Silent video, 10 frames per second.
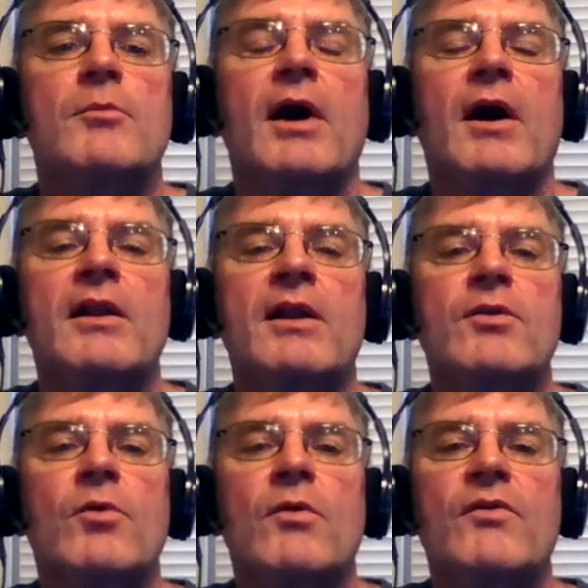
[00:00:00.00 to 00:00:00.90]
By
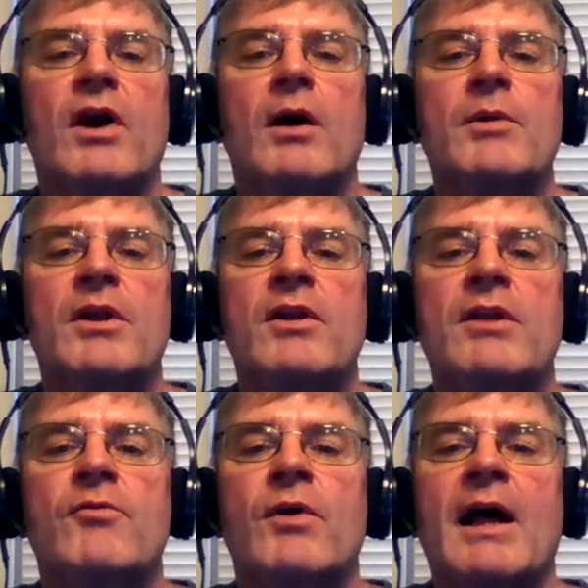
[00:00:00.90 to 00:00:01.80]
highlighting the role of the common and the
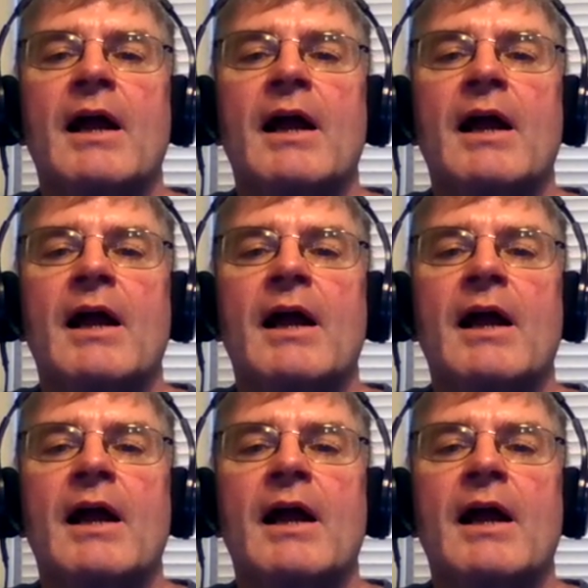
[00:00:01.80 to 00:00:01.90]
need for an